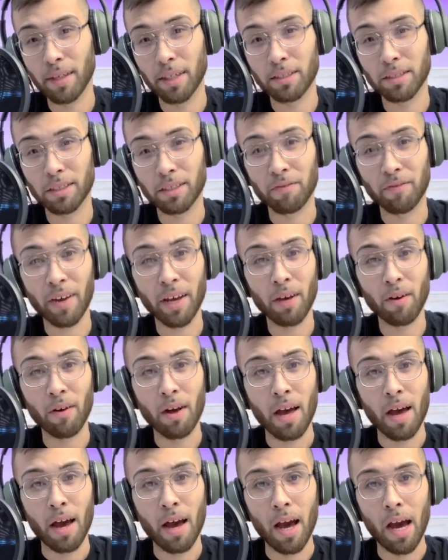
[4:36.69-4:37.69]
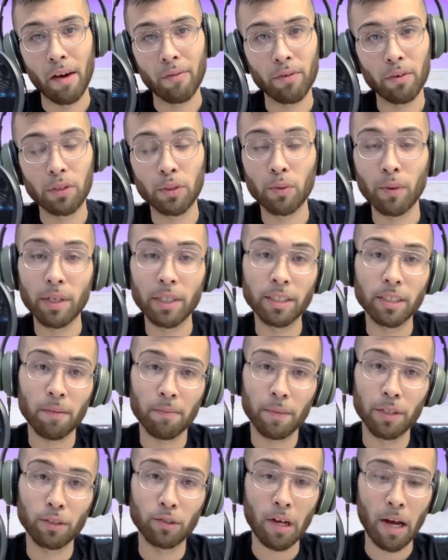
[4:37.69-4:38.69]
They just fail after
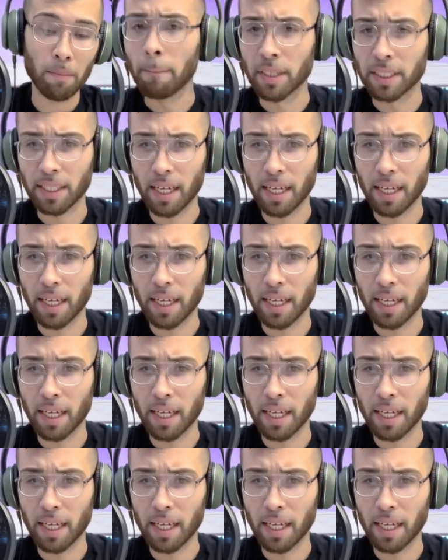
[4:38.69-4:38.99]
20-something drops.